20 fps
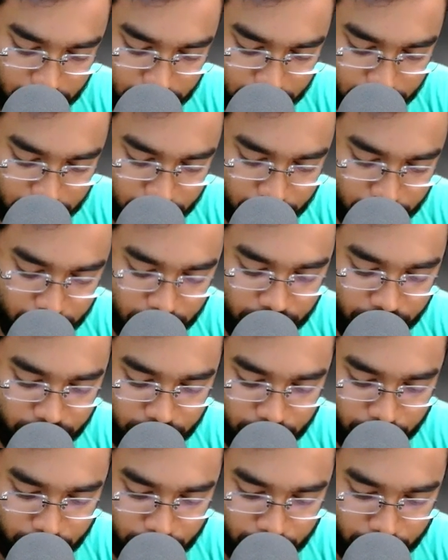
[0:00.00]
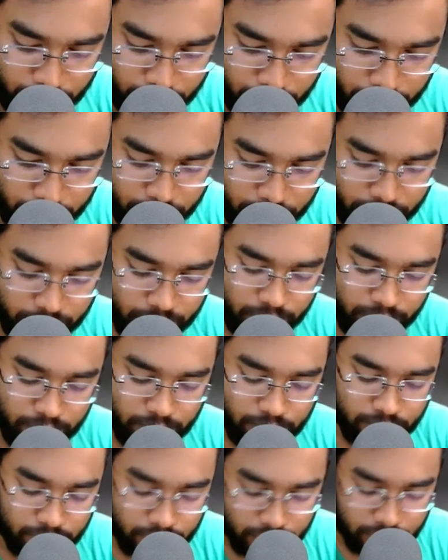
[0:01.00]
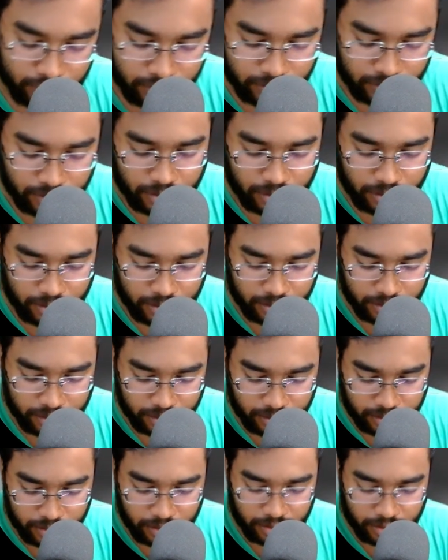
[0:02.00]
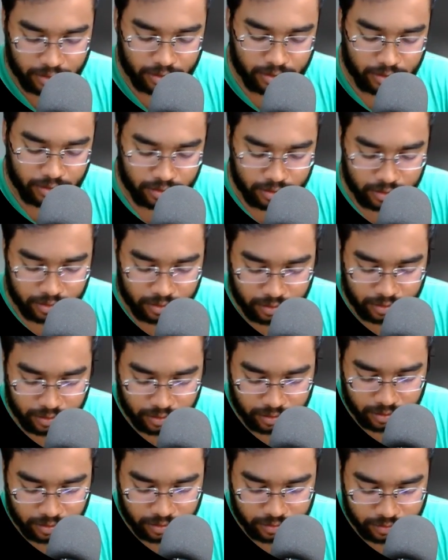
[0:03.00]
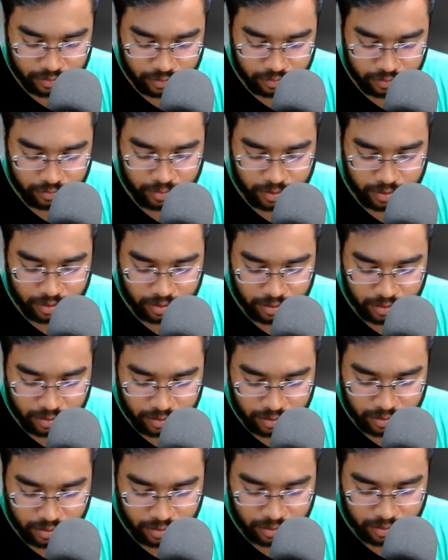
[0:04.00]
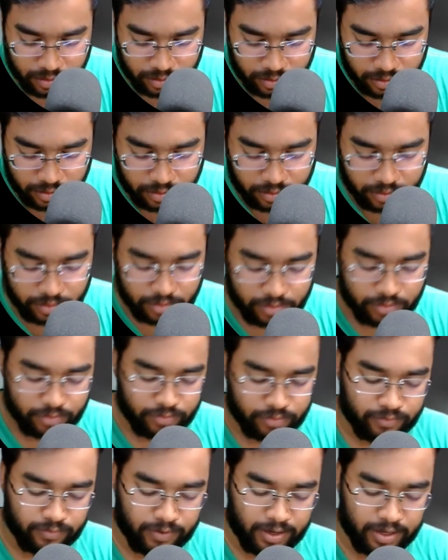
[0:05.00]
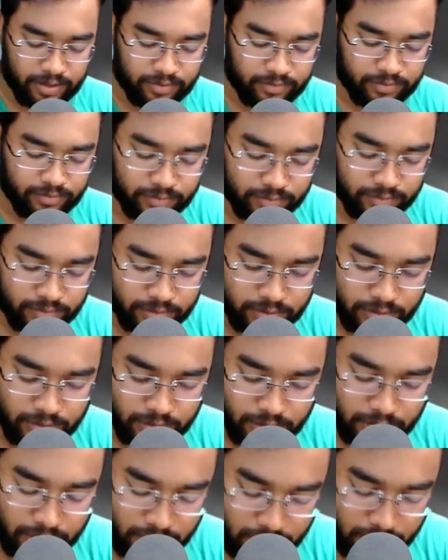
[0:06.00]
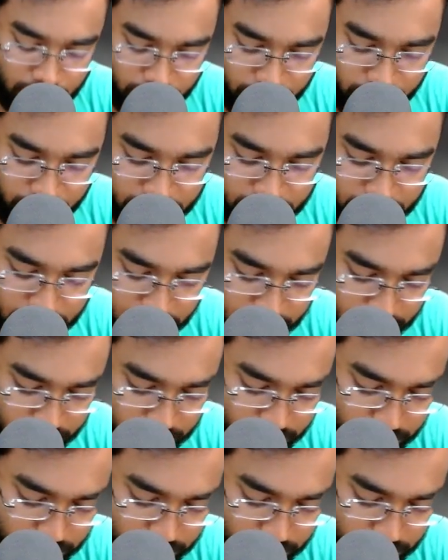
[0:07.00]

this would be 4, and then this would be 5. Then obviously